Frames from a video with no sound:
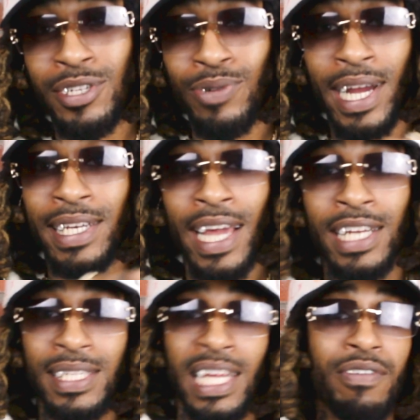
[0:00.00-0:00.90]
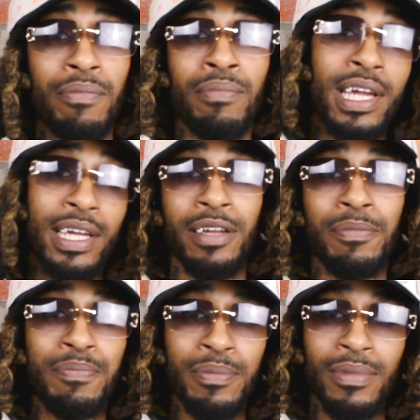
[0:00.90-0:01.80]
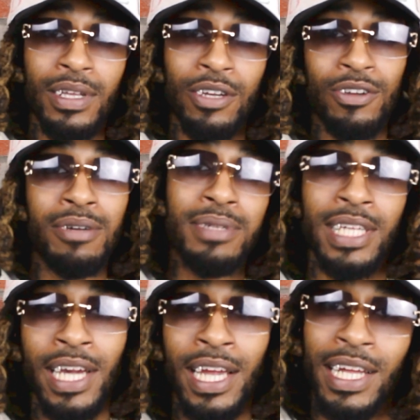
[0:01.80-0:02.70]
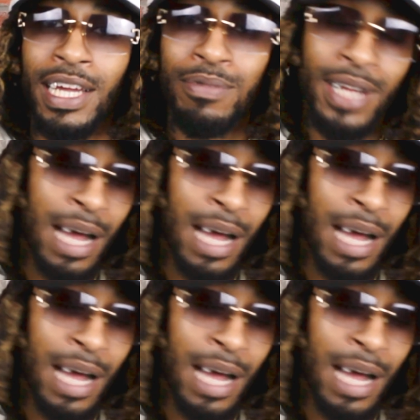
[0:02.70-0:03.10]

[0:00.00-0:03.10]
So that day, just even meeting him, you know what I'm saying?